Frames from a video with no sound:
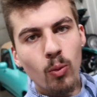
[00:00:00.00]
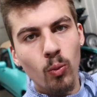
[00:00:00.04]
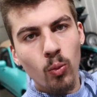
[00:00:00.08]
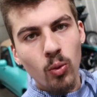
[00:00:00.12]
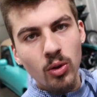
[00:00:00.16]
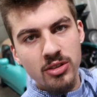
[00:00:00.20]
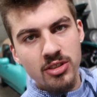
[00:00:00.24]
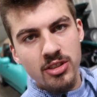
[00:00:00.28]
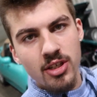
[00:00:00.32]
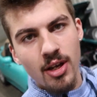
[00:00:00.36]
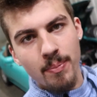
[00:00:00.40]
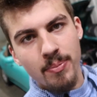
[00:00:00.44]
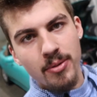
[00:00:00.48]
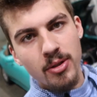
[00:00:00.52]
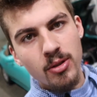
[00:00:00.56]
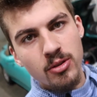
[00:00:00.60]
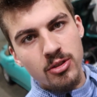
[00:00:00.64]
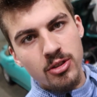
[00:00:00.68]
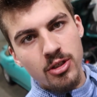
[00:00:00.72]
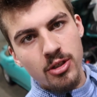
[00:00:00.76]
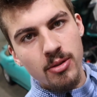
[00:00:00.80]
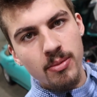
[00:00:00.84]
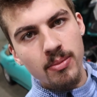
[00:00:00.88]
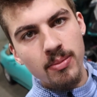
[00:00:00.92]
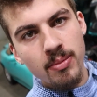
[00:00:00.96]
What's up
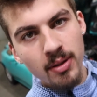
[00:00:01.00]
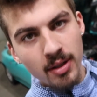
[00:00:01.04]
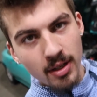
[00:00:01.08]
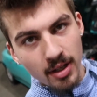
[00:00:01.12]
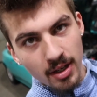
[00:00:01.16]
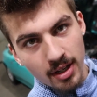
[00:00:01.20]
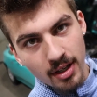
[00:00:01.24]
YouTube?